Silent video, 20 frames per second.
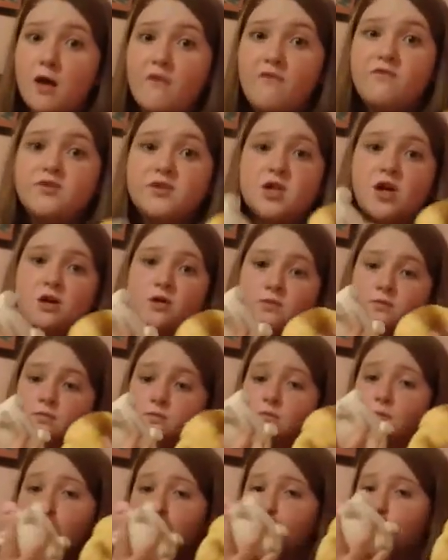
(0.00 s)
sorry,
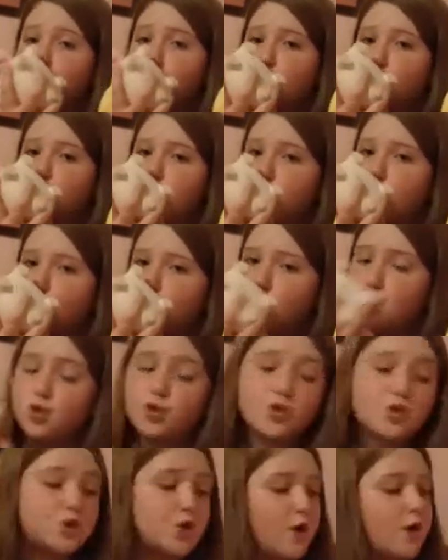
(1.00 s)
unicorn. This
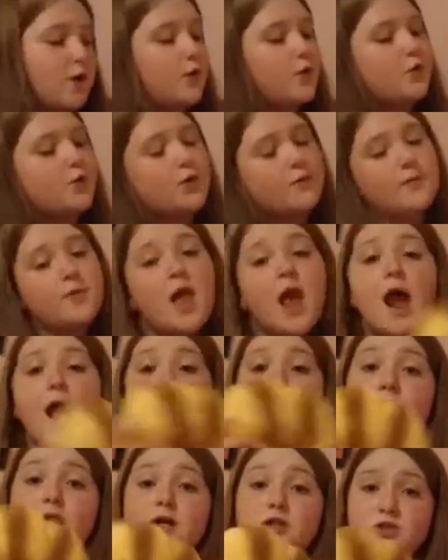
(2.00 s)
is the ultimate
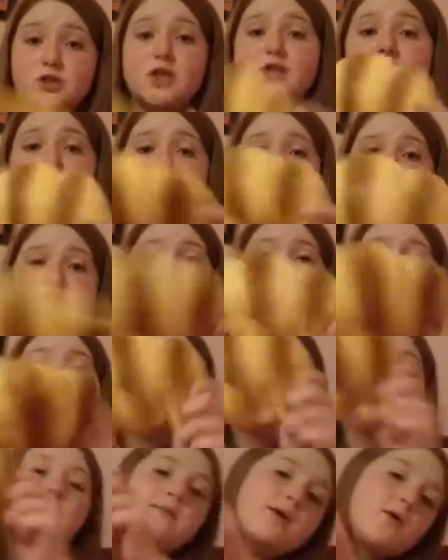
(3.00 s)
winner.
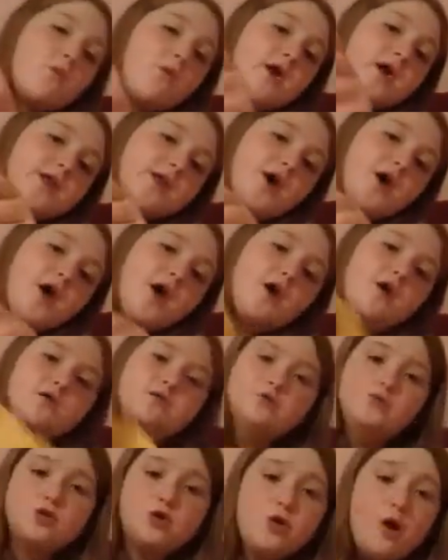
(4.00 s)
Yes,
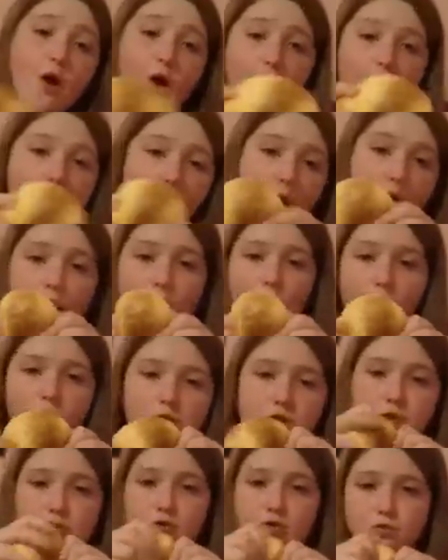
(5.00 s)
ultimate winner.
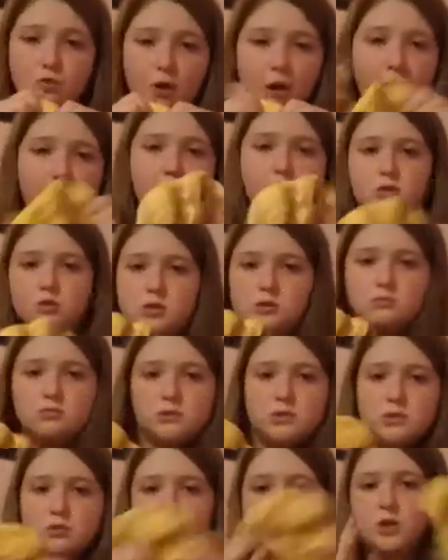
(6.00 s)
Ultimate
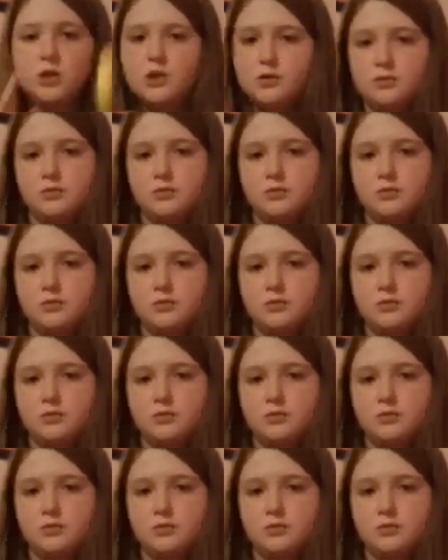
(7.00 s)
winner.